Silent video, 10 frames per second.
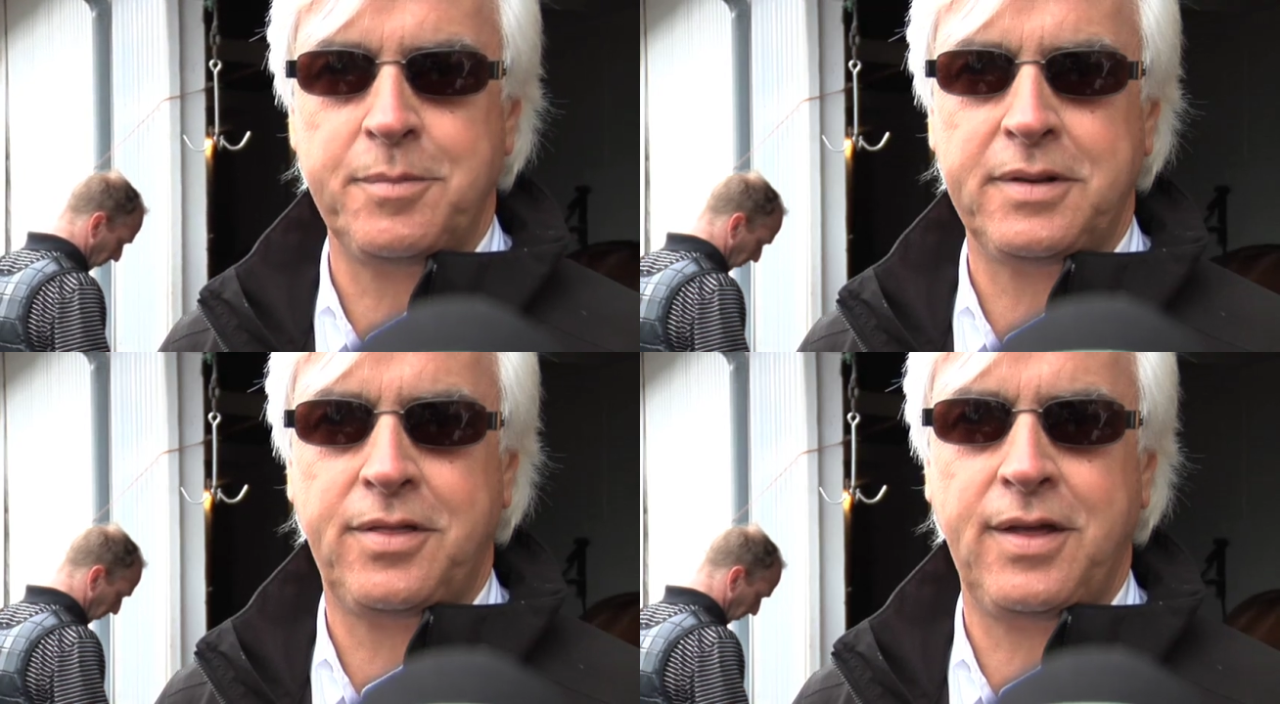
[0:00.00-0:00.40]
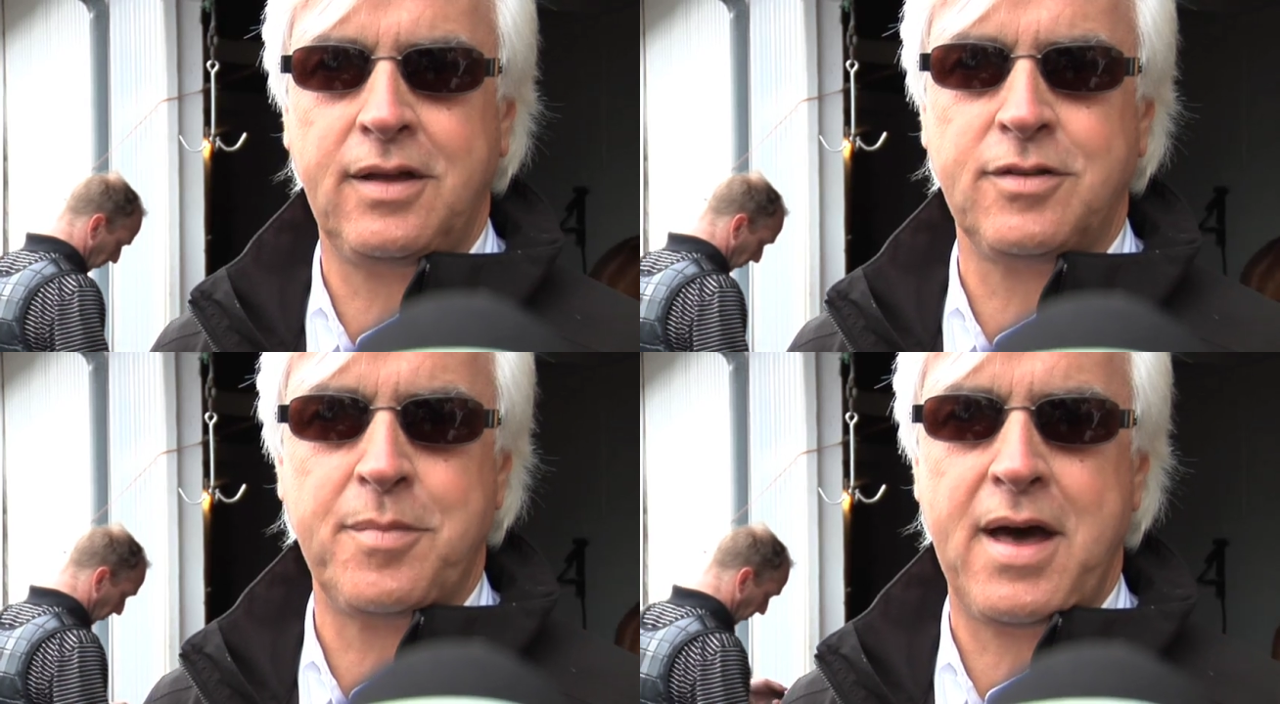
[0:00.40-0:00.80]
But the thing
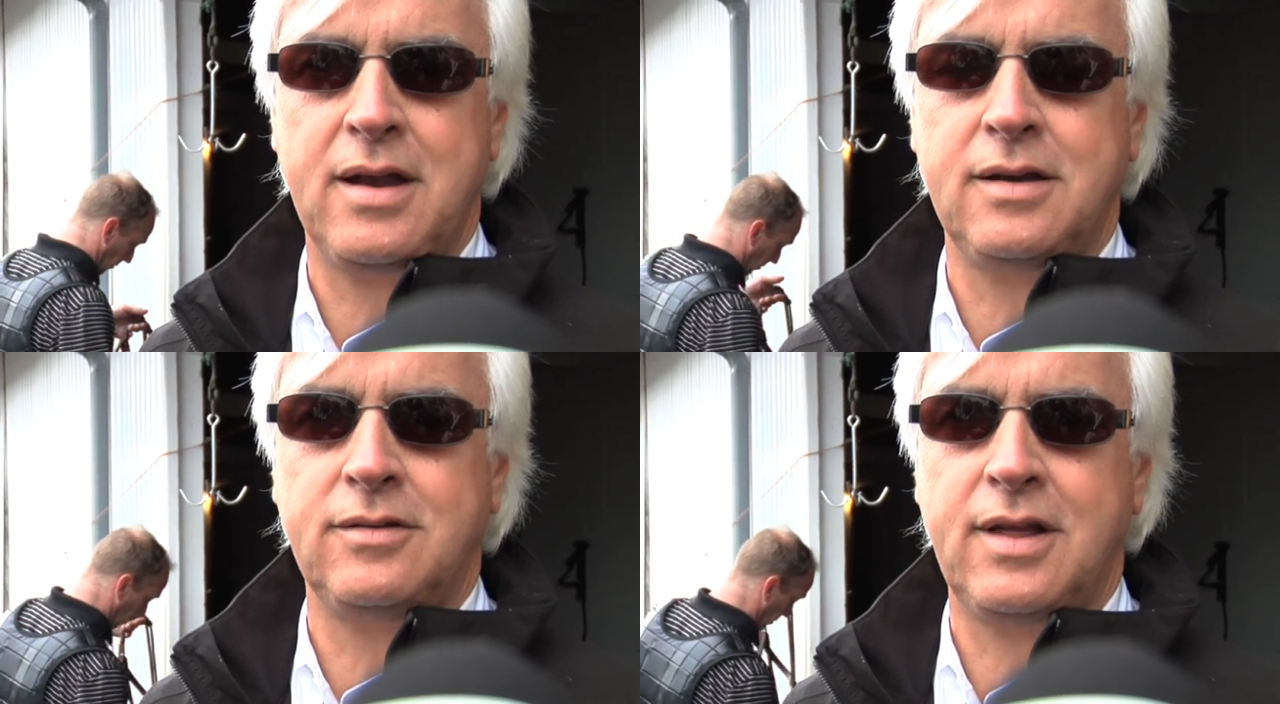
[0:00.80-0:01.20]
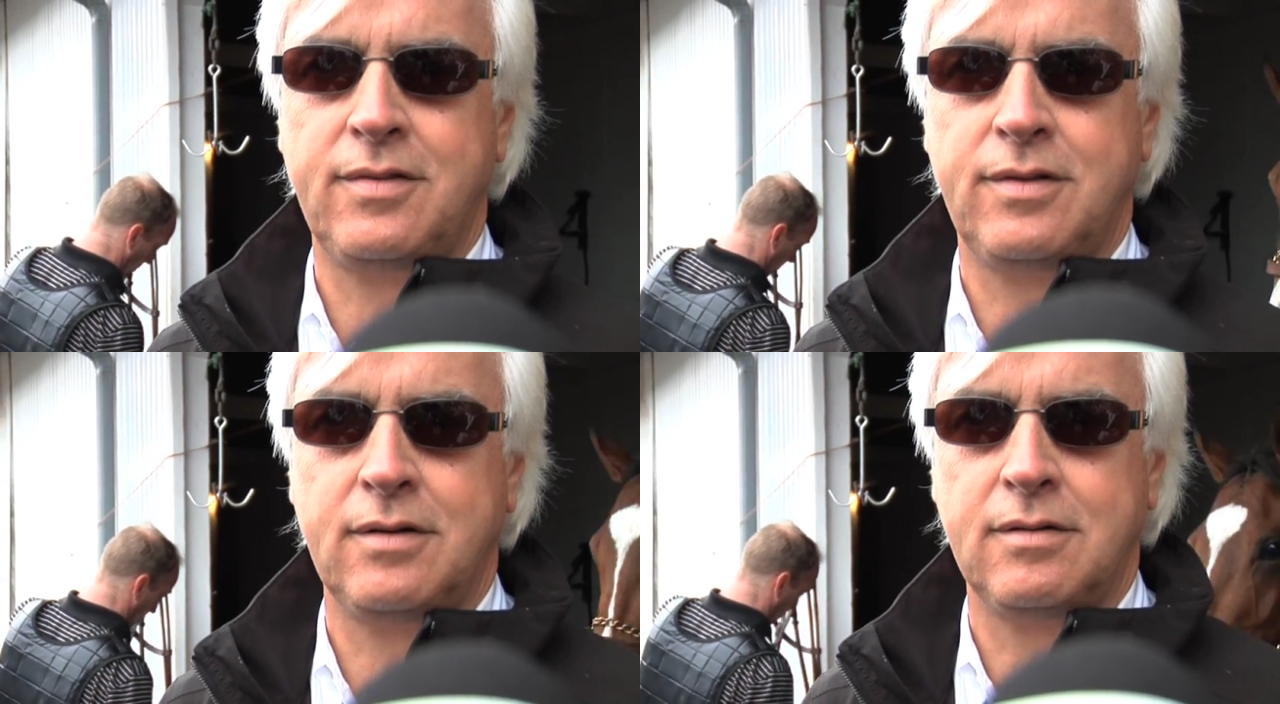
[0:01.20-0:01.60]
is about it is
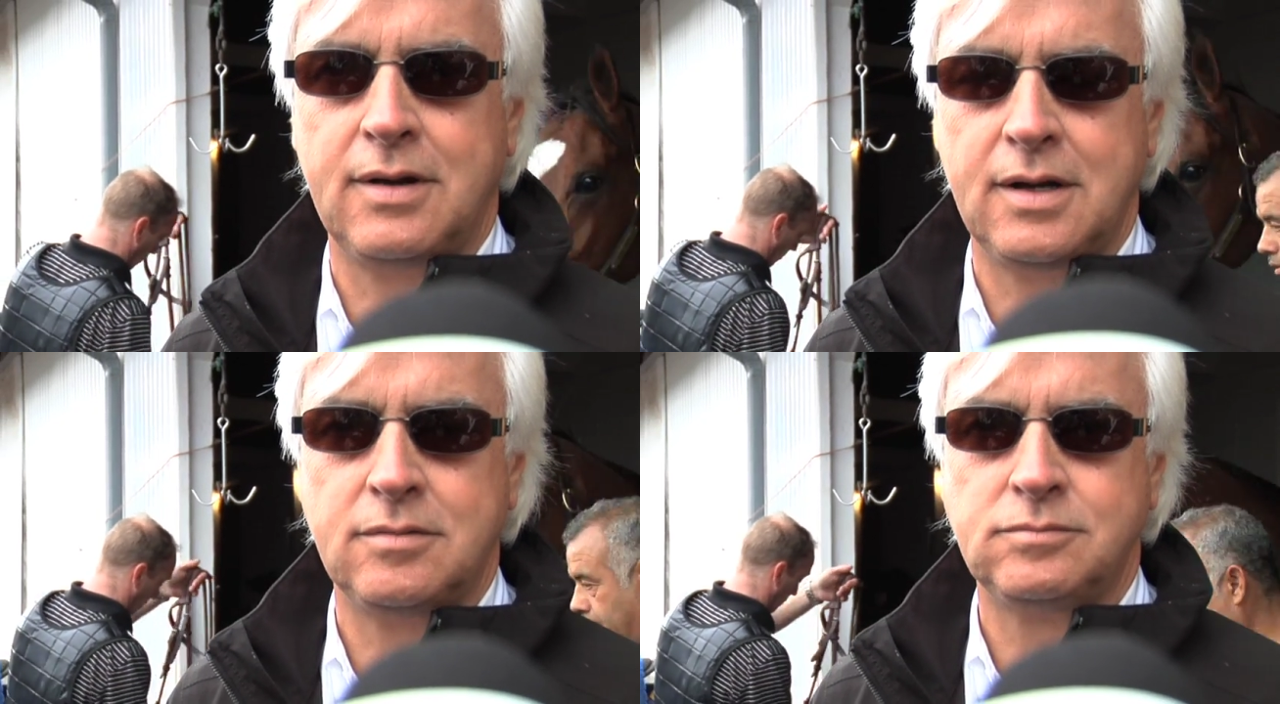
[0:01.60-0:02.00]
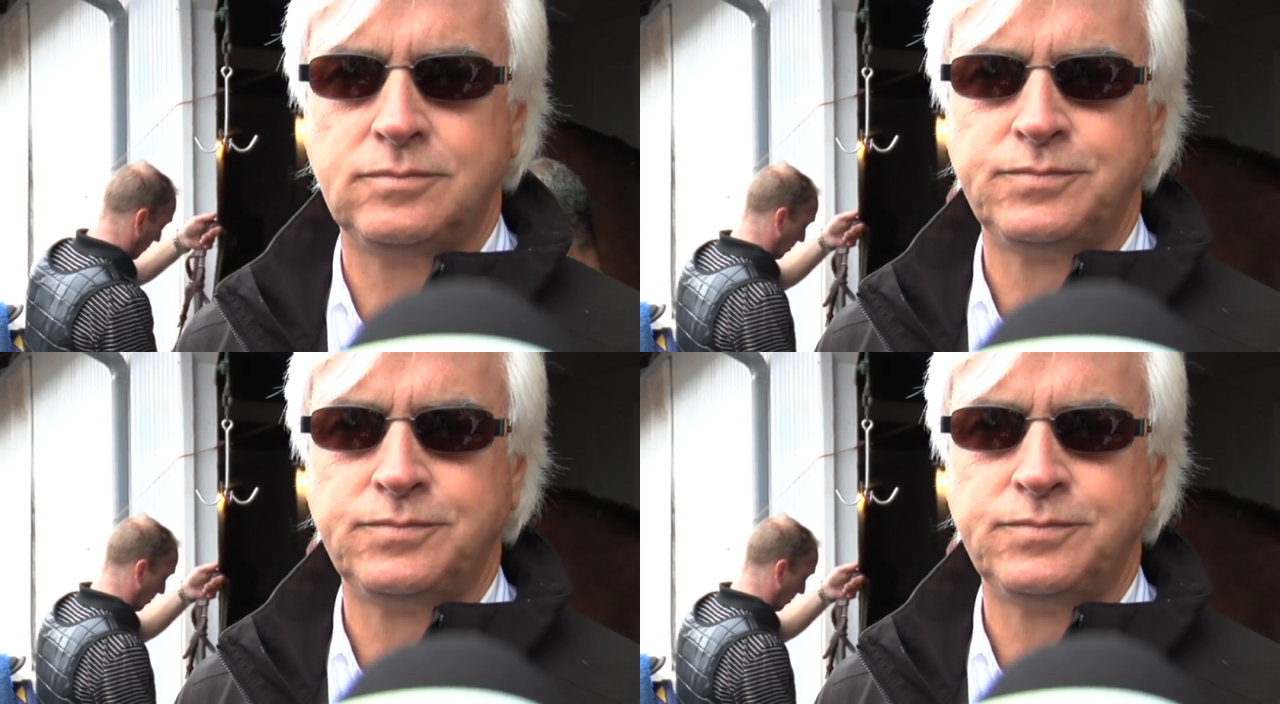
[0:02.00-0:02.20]
that they're um,